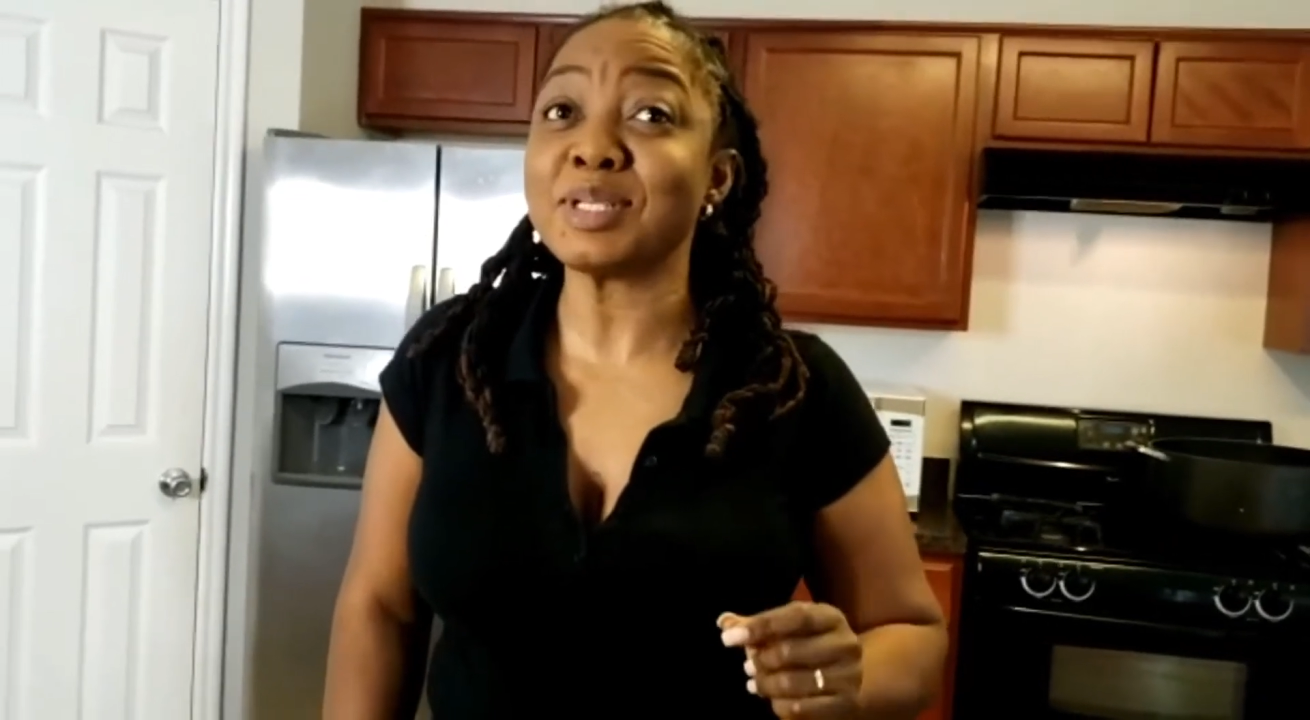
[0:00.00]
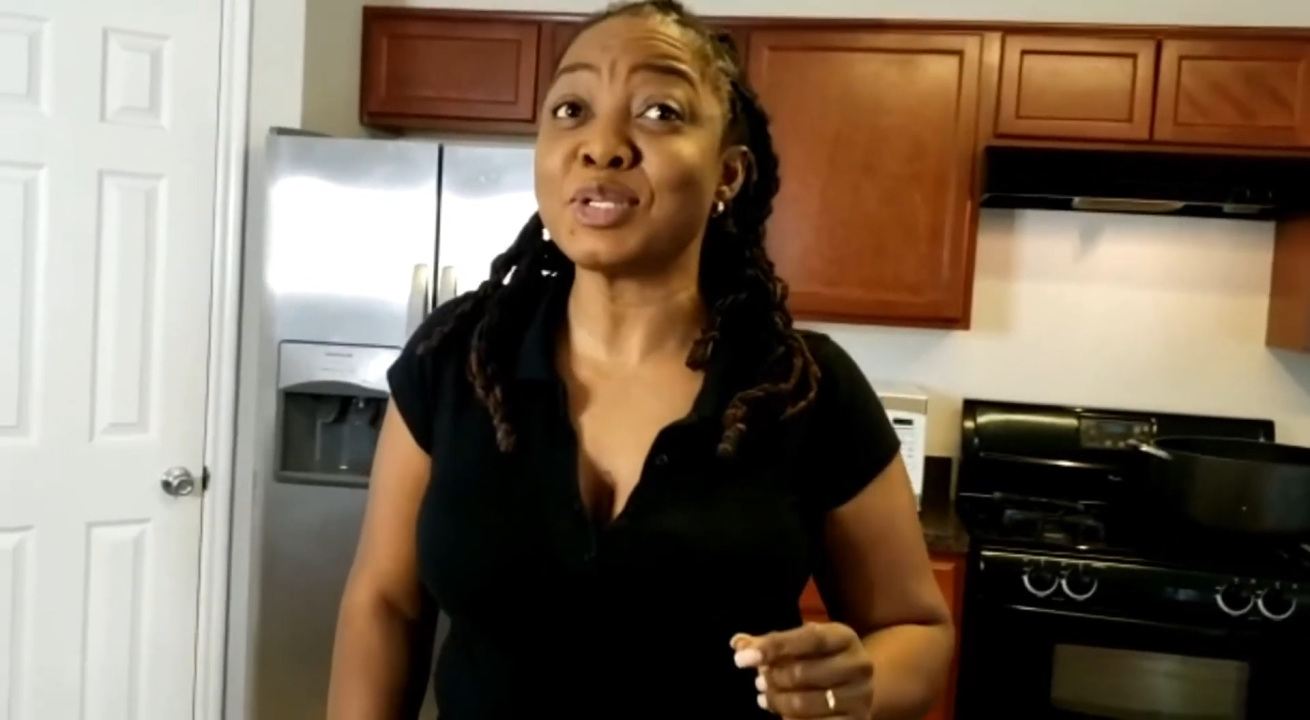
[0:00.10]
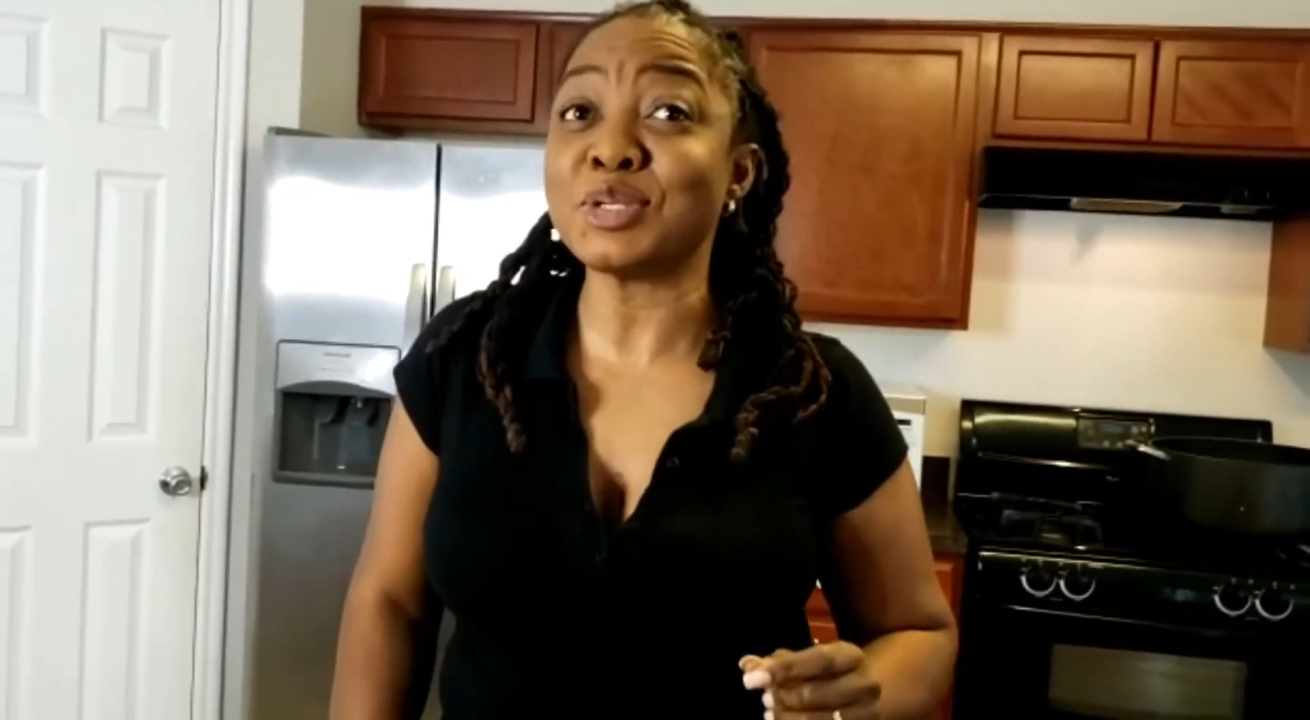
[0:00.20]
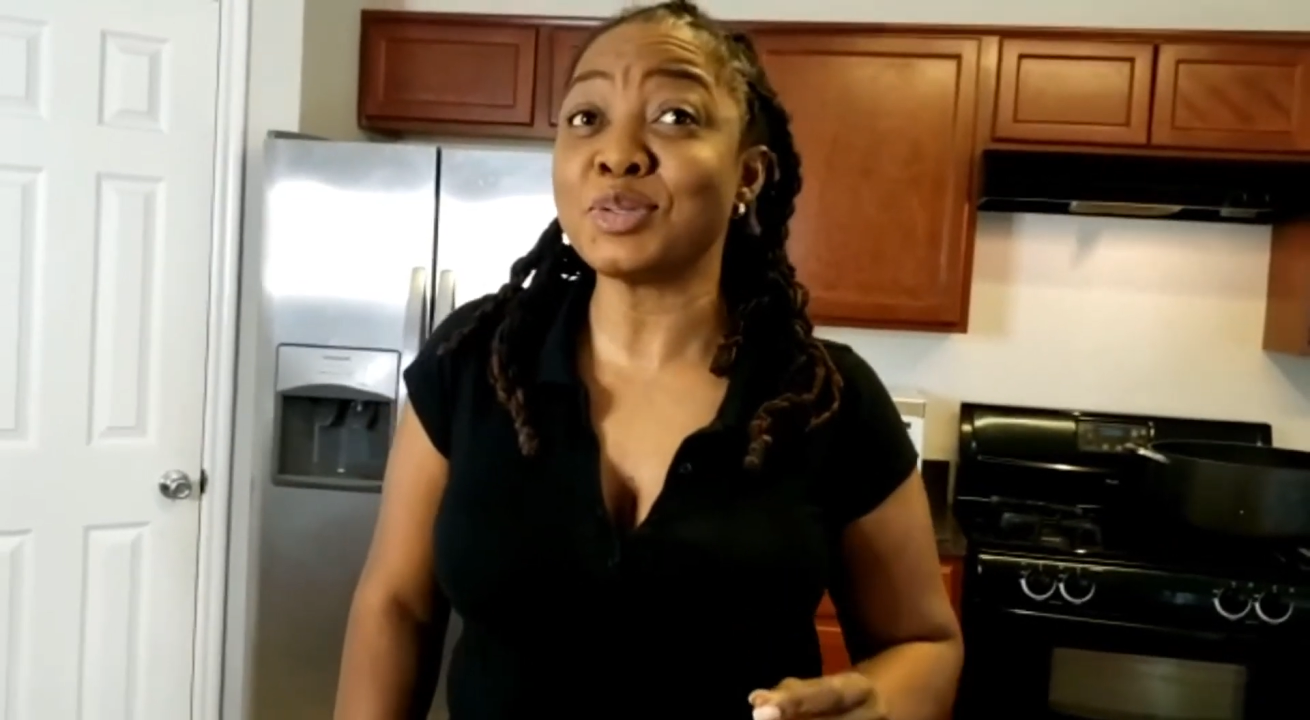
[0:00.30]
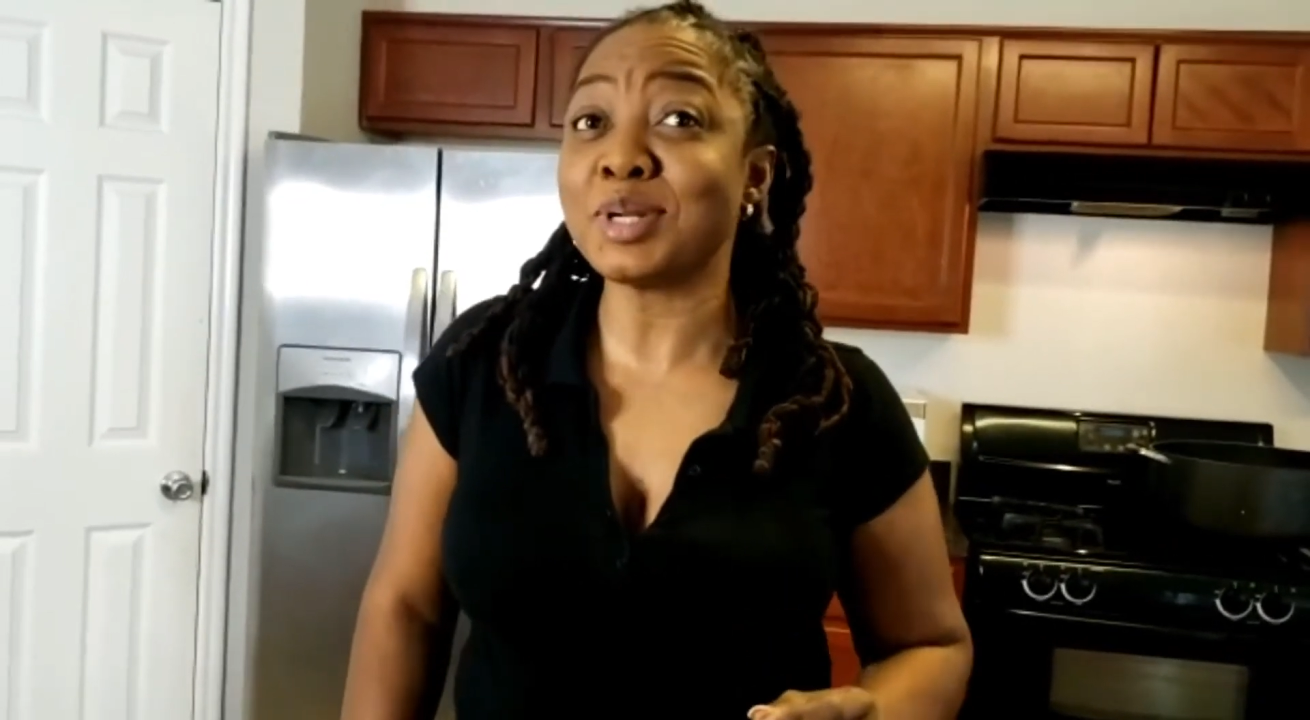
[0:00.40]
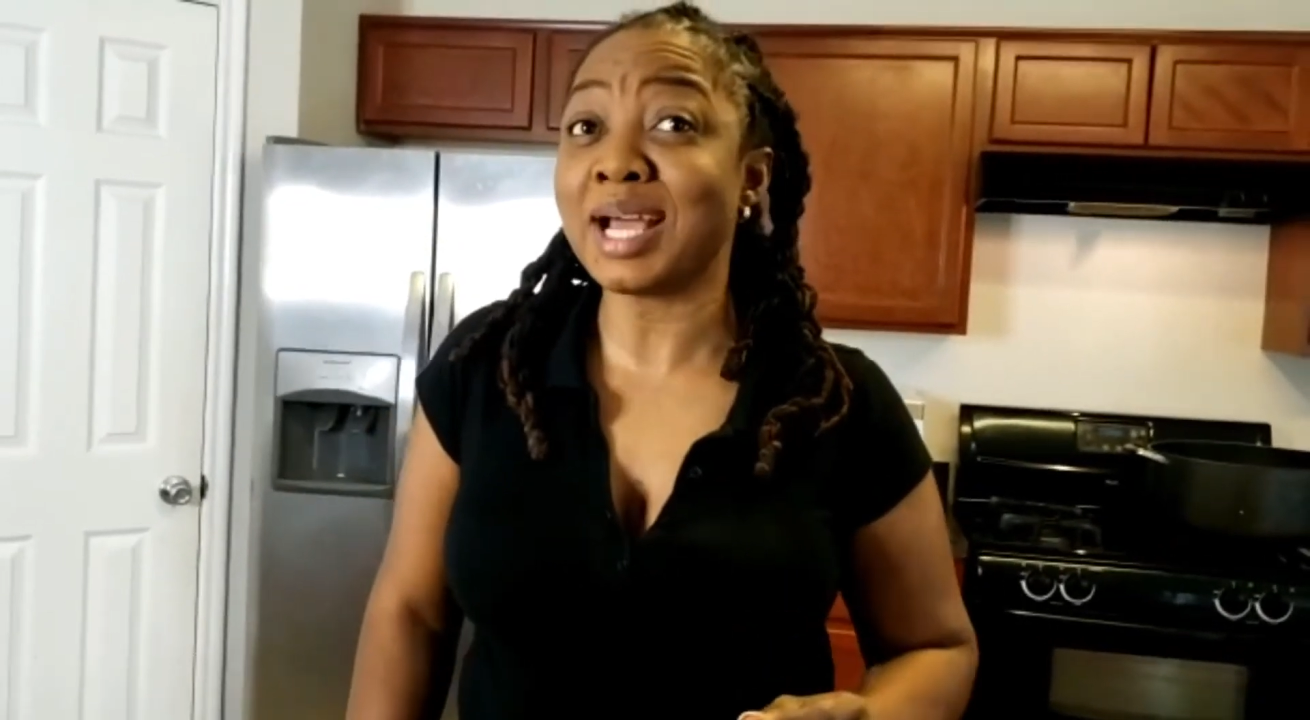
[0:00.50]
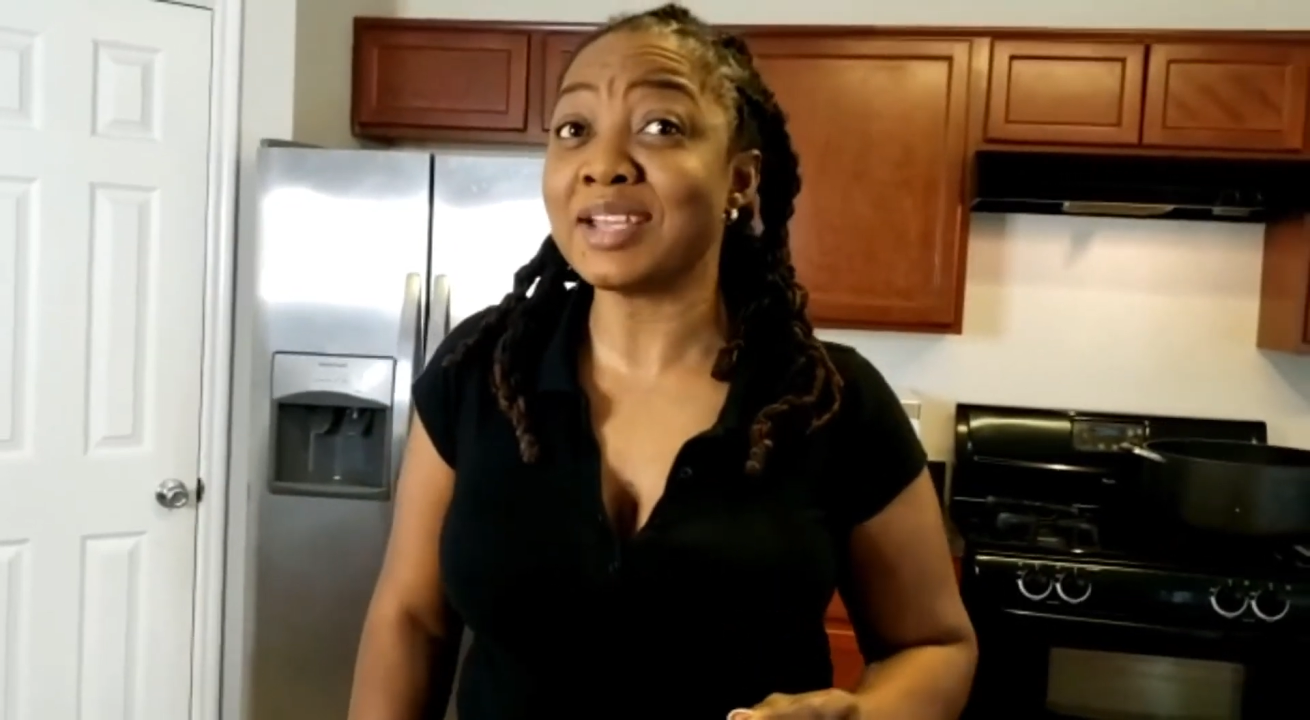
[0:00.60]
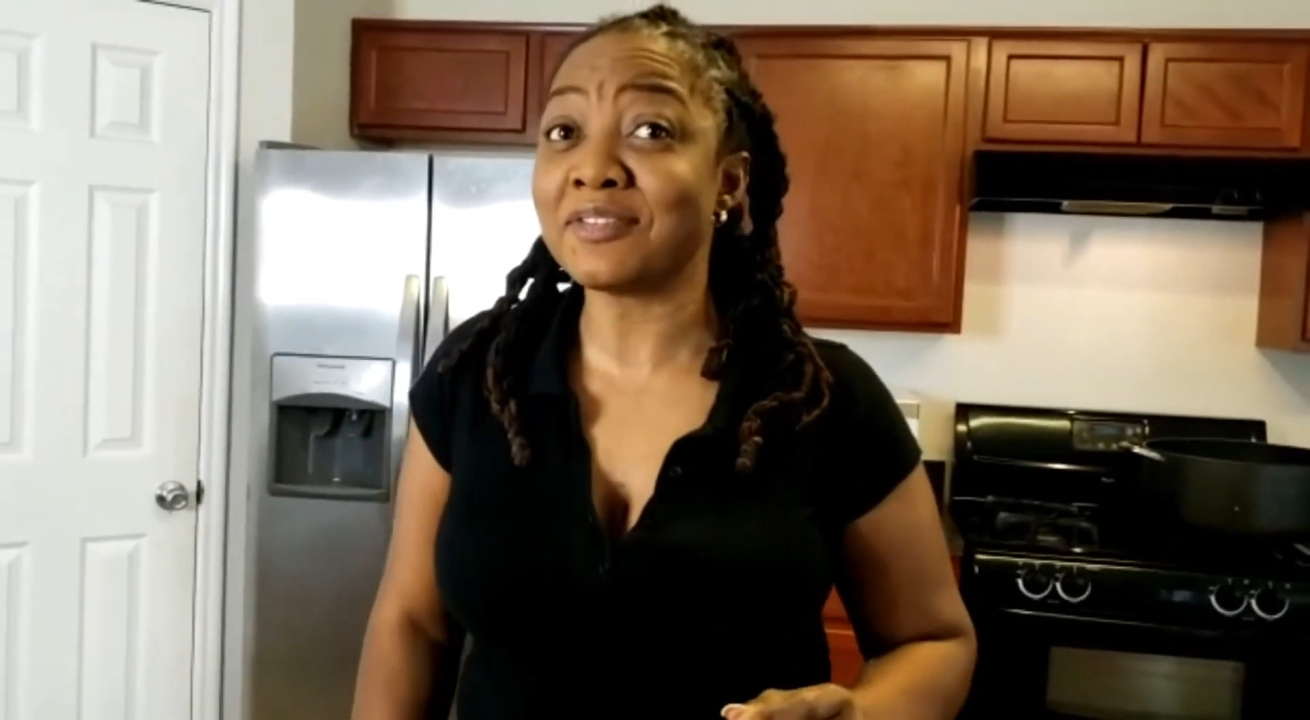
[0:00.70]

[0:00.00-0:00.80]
JuLife